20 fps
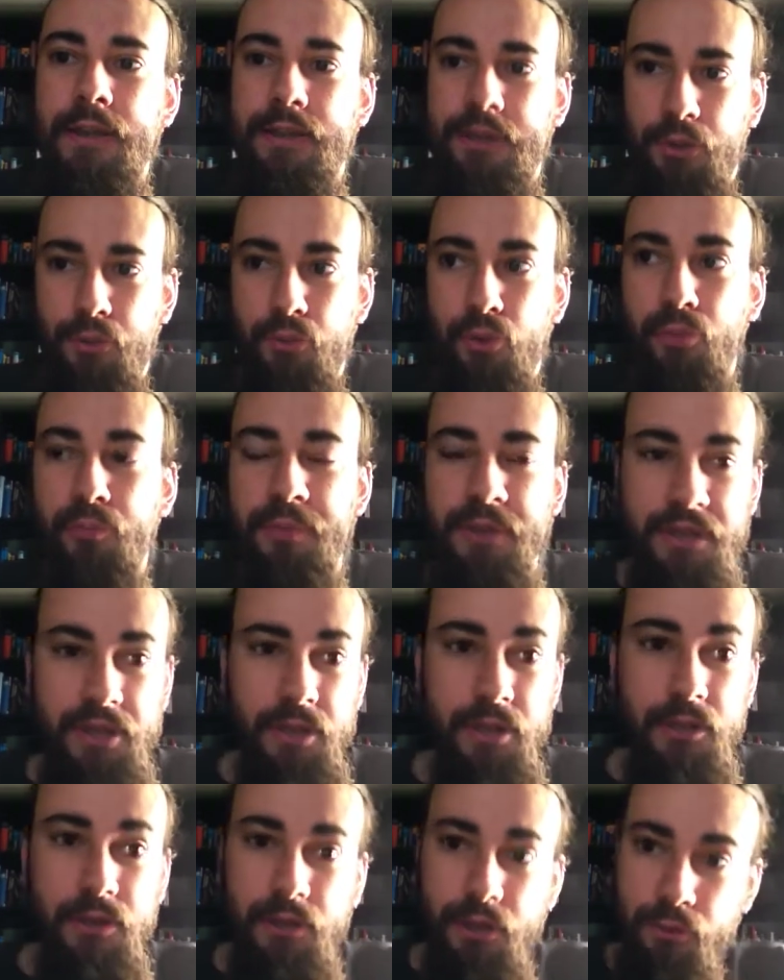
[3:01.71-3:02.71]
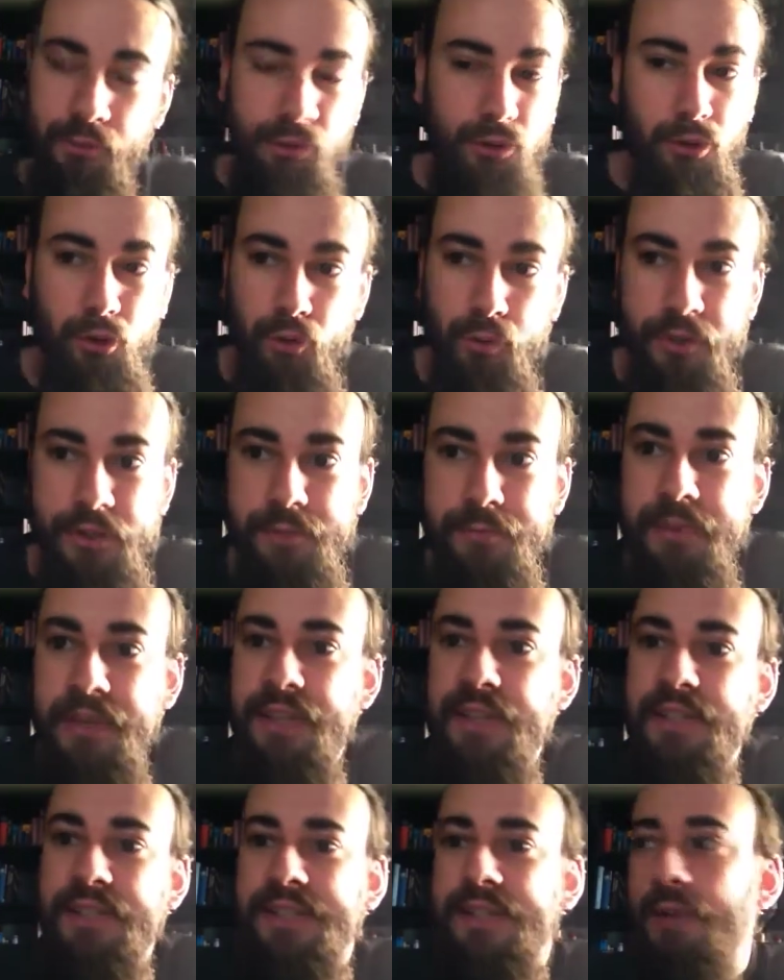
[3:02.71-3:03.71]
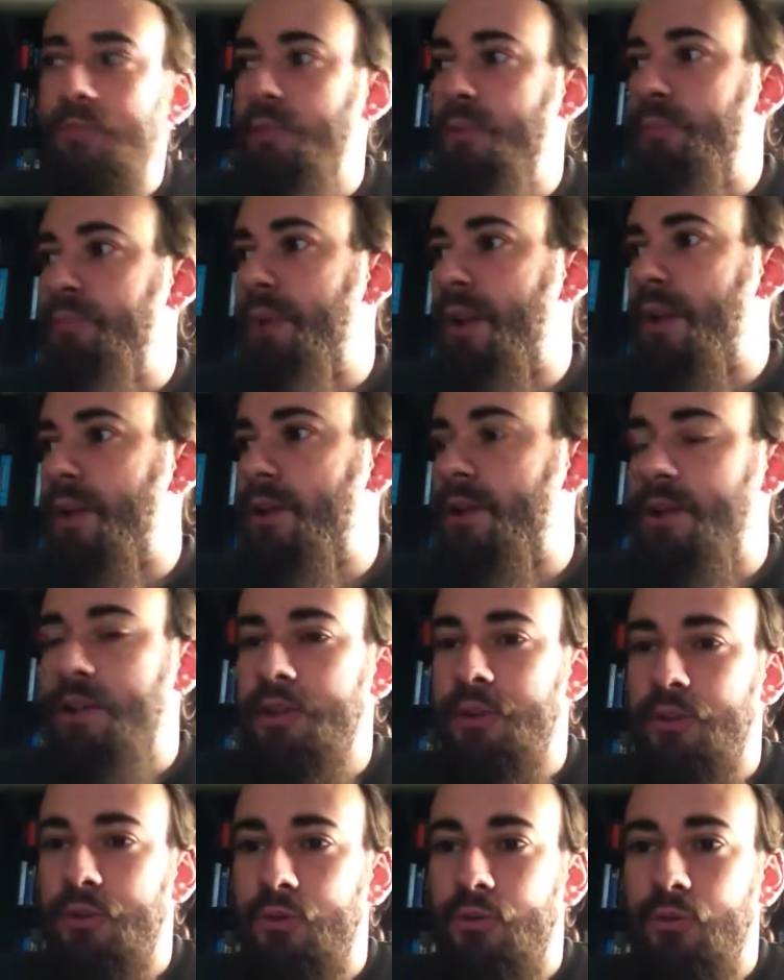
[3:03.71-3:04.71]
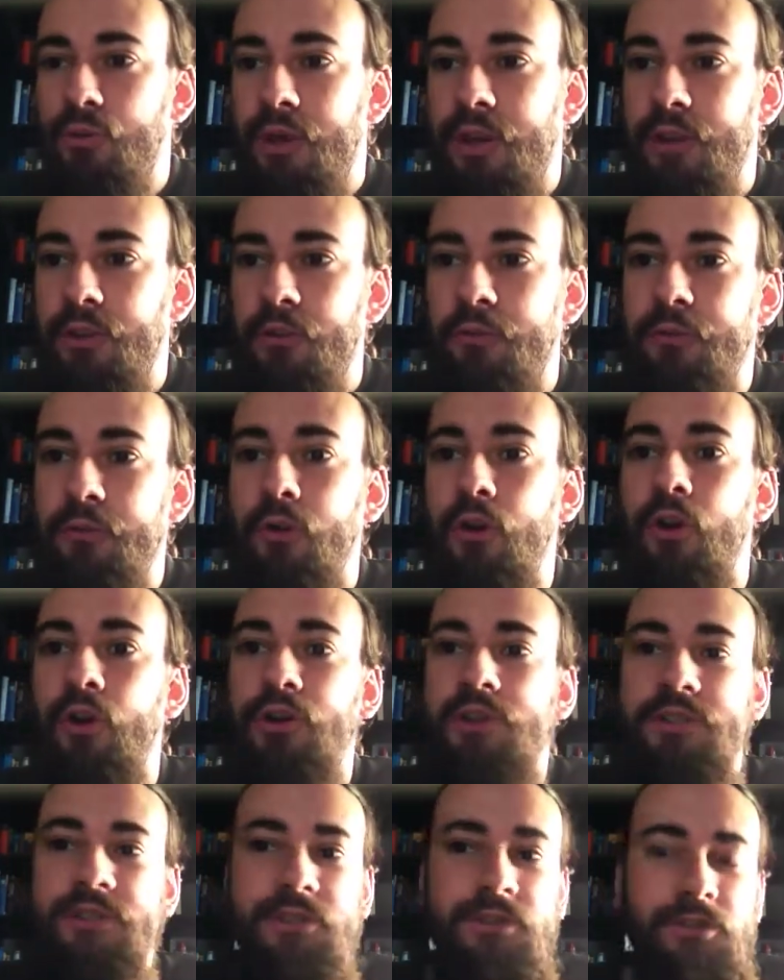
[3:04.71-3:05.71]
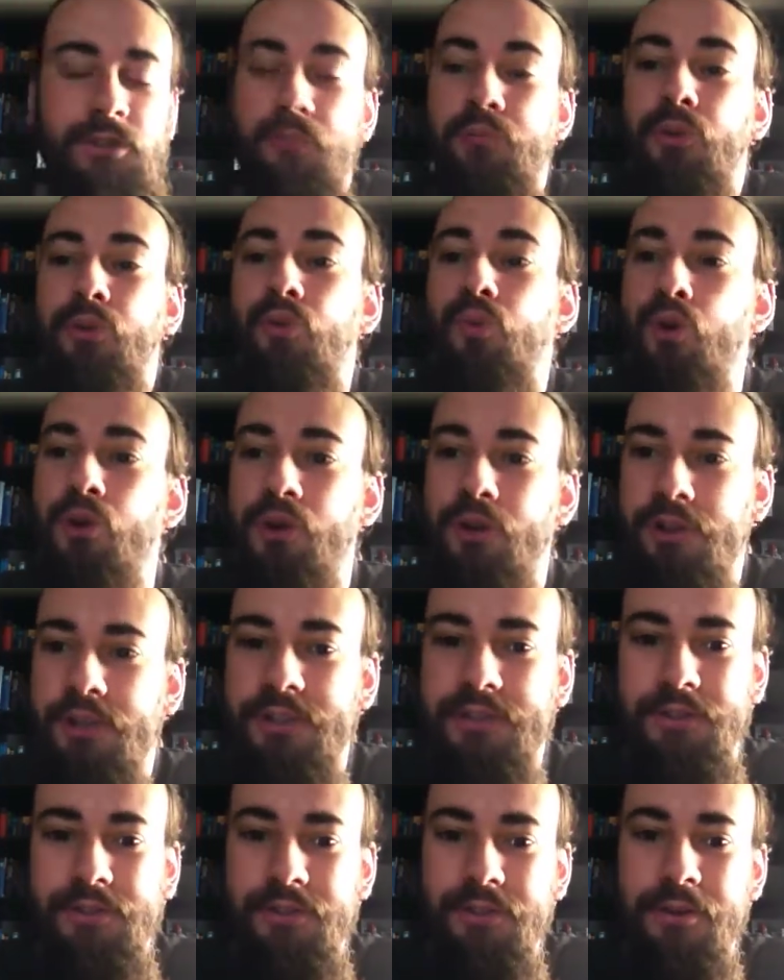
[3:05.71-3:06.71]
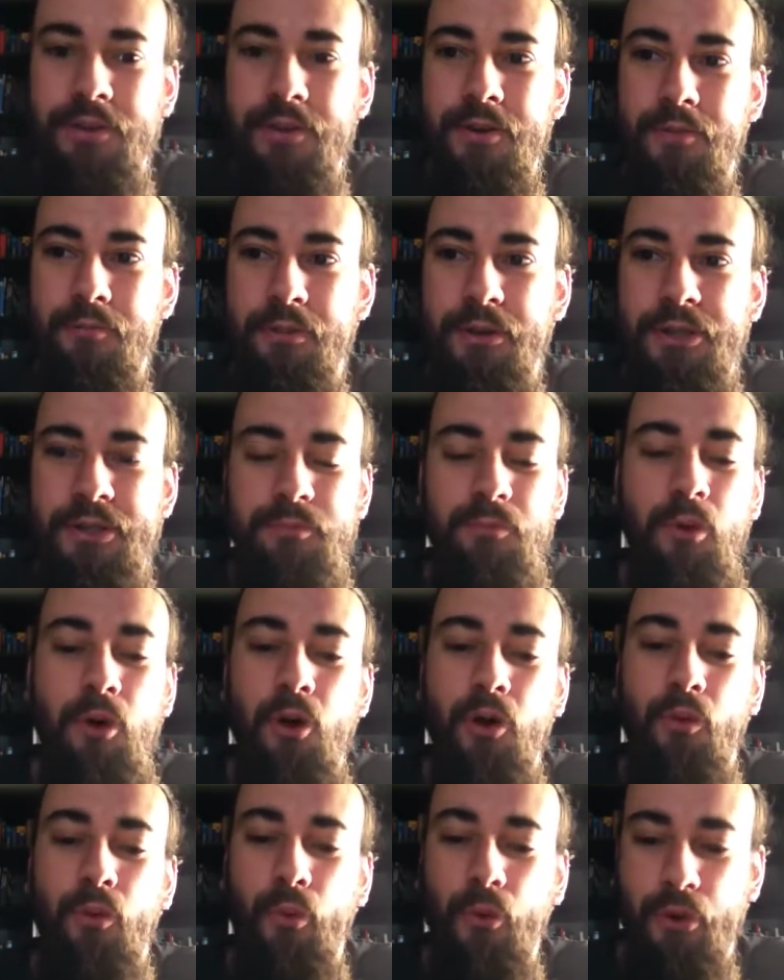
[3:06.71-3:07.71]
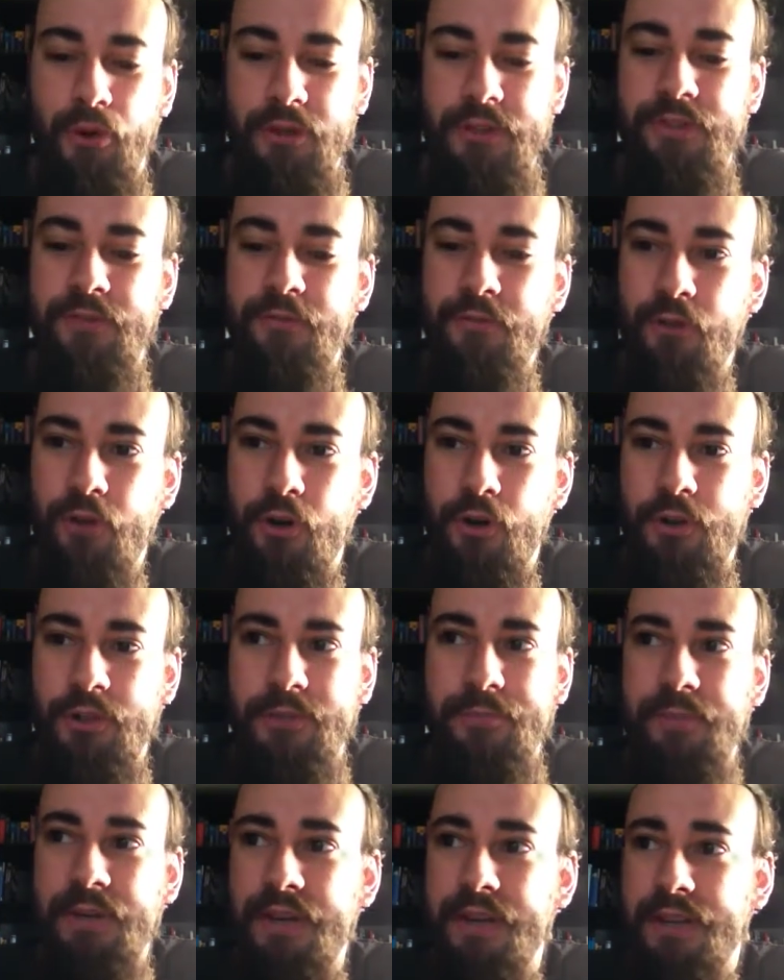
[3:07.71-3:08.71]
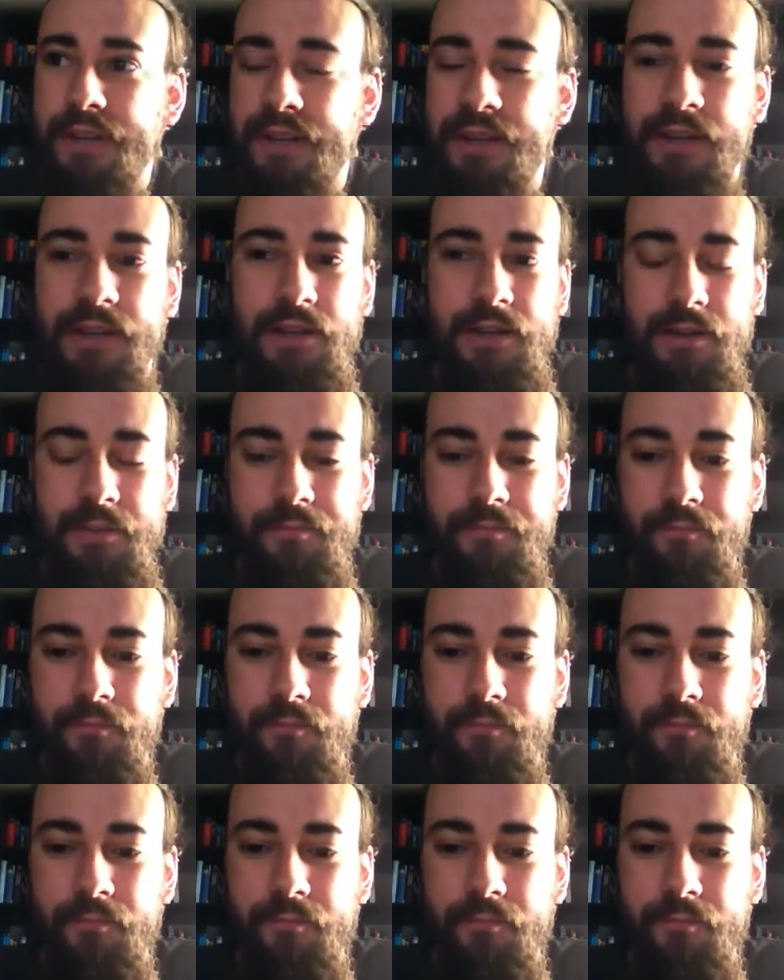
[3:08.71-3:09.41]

there will be, there will always be someone better than you, and of course, someone worse, much more worse, of course. But uh,